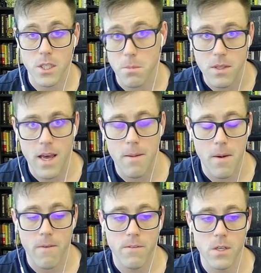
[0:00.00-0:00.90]
amount
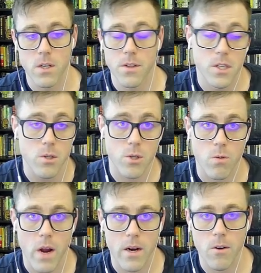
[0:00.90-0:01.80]
field on the user
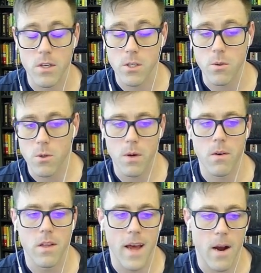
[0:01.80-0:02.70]
record and do a query
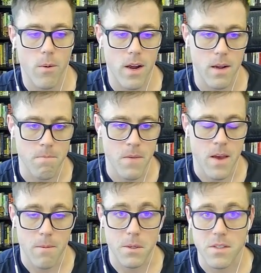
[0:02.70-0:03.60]
that way. But
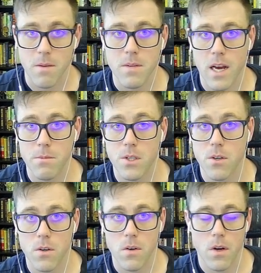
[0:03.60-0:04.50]
sometimes you're,
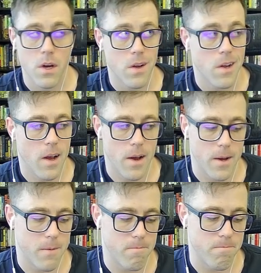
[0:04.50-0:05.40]
um,
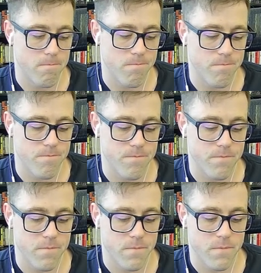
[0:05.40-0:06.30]

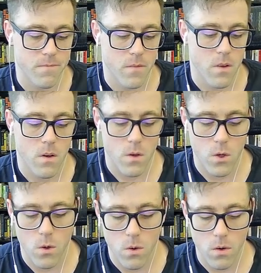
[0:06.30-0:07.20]

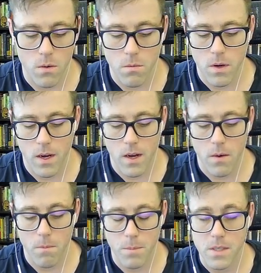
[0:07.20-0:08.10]
your uh,
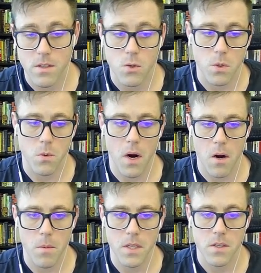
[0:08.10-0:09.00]
business
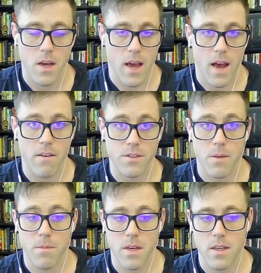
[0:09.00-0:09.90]
requirements have
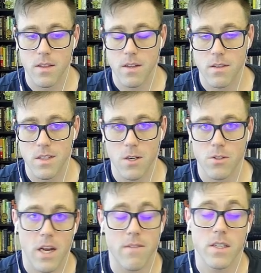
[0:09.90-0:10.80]
something that you know it's not even a
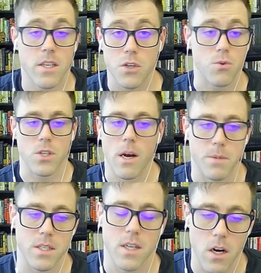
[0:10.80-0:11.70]
salesforce object at
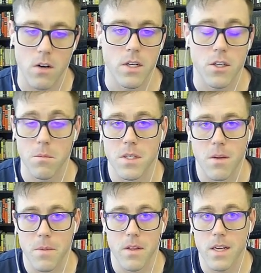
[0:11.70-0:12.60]
all it could be mm-hmm. something
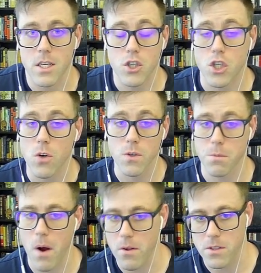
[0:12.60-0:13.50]
like an insurance
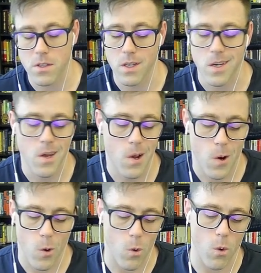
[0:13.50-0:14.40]
policy
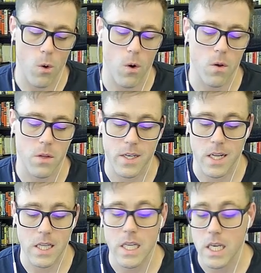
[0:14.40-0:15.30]
or like a
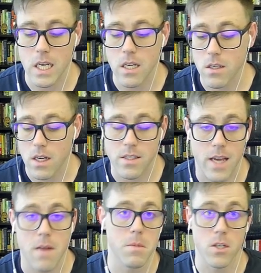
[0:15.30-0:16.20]
lead assignment
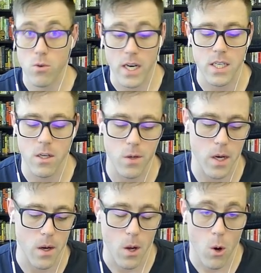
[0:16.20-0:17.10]
criteria
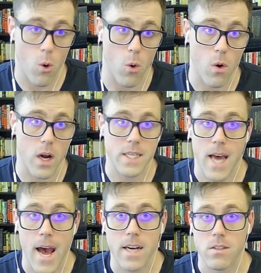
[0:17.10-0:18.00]
or a
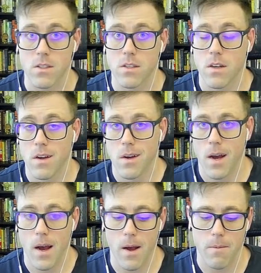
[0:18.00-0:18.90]
tax
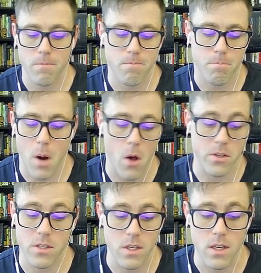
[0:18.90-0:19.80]
um,
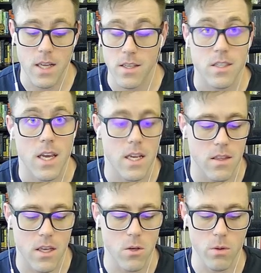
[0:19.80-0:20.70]
policy in the state that you
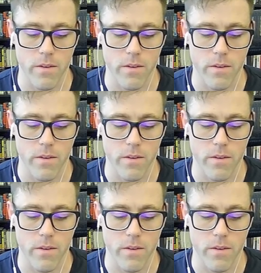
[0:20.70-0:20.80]
live in